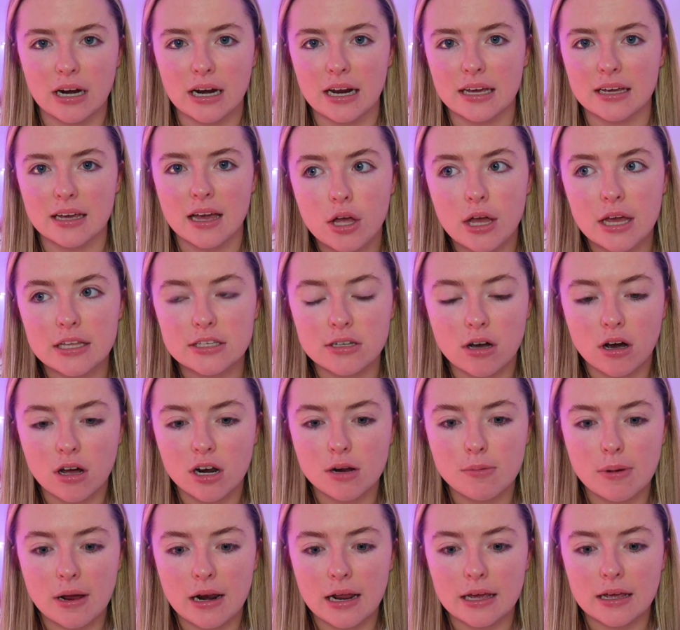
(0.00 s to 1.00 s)
Like, it's all
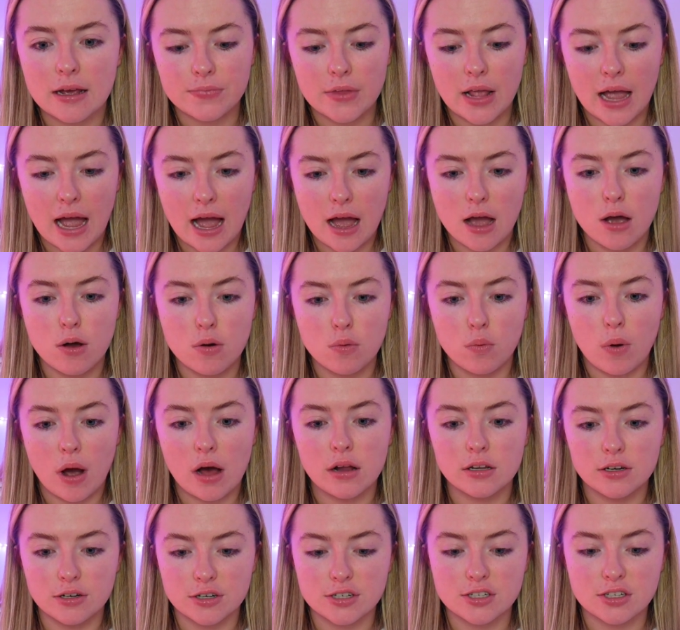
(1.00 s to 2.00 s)
about like how
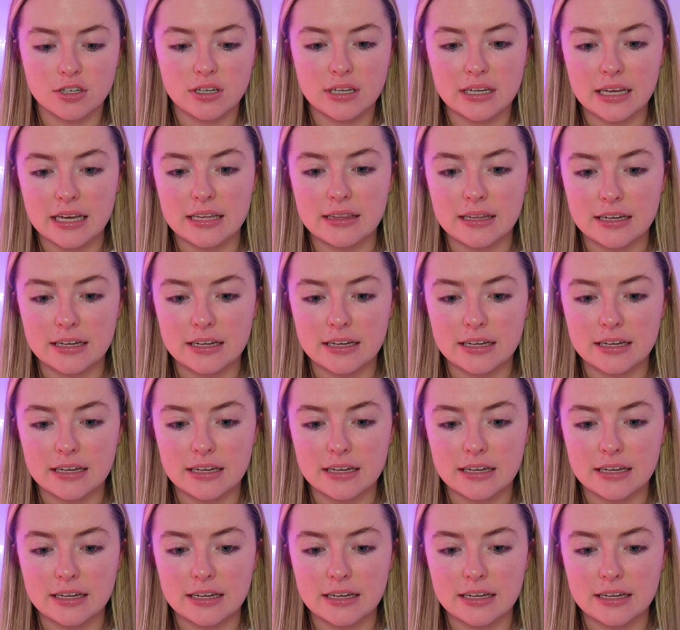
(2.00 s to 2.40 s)
well you're studying in